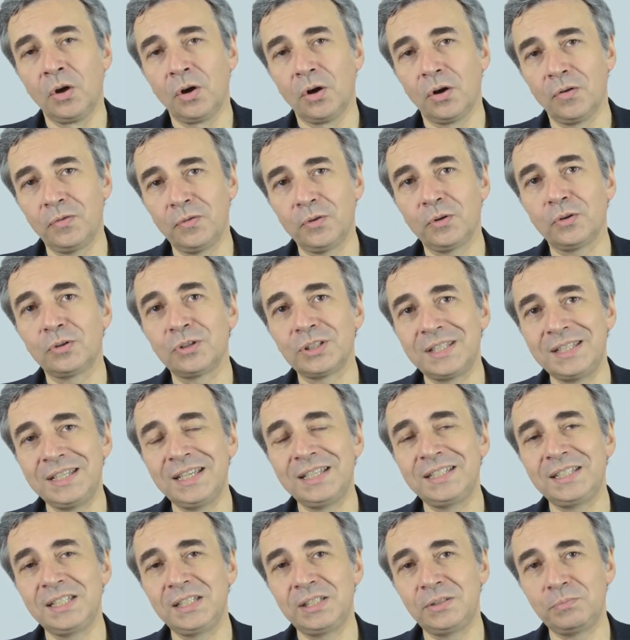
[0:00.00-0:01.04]
Of course,
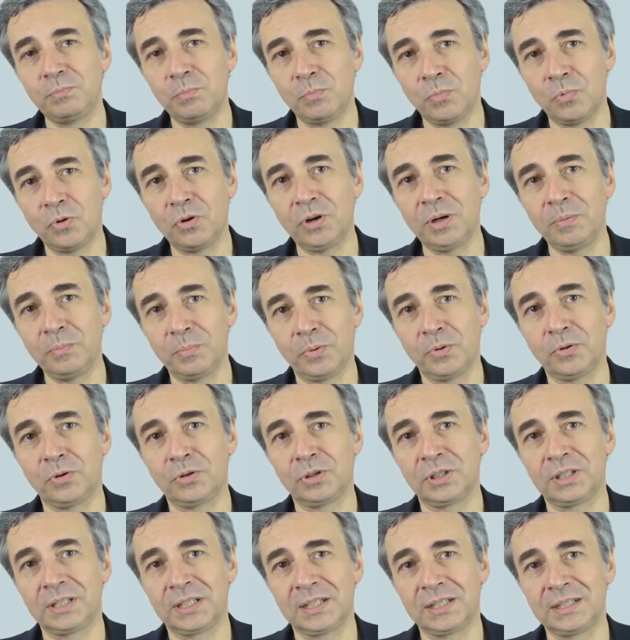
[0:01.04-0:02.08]
this is more
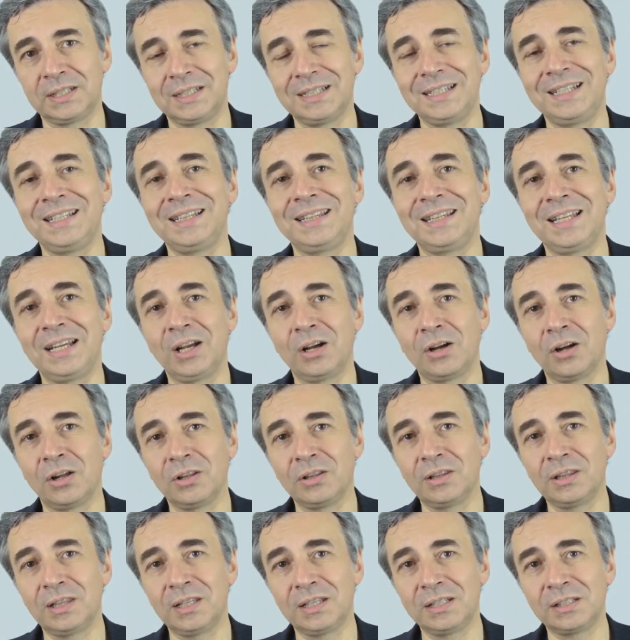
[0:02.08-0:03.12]
important in the
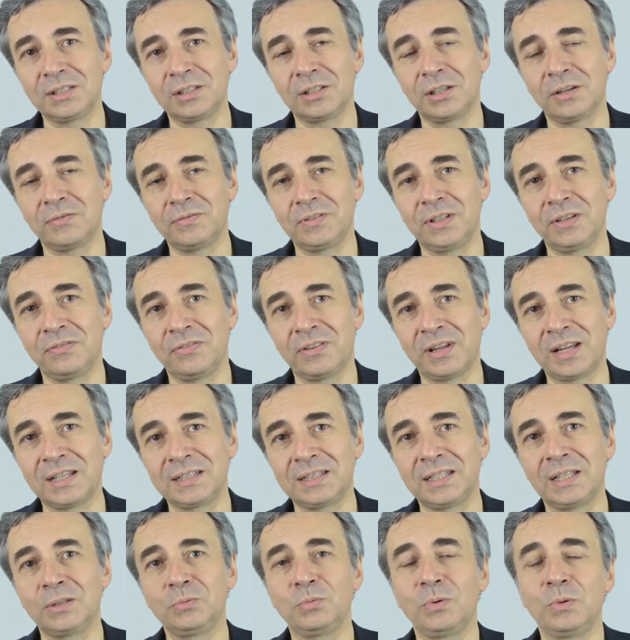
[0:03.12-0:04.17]
context of the fact
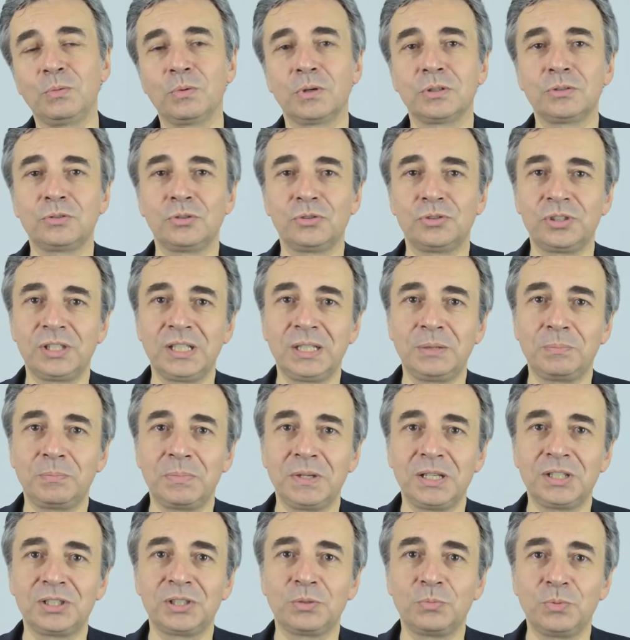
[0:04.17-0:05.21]
that we want to treat
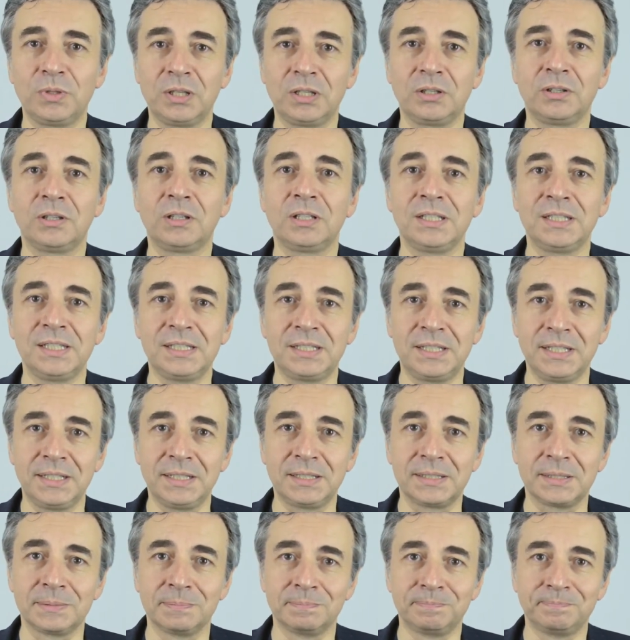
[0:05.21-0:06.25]
patients with early
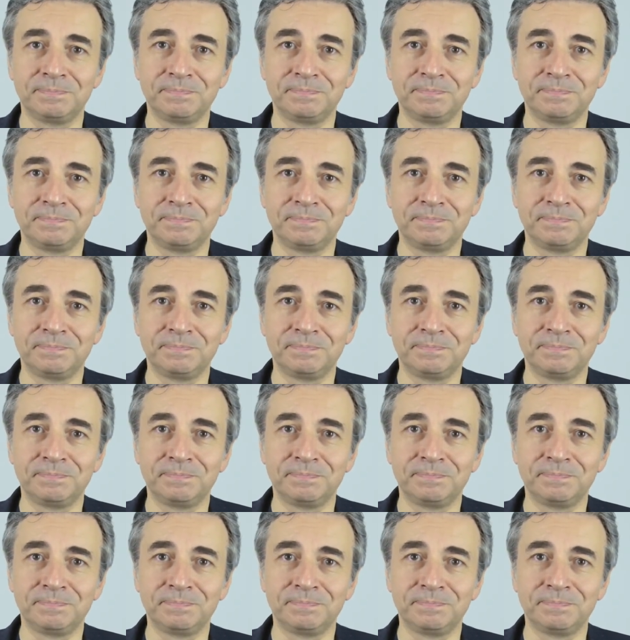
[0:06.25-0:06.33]
disease.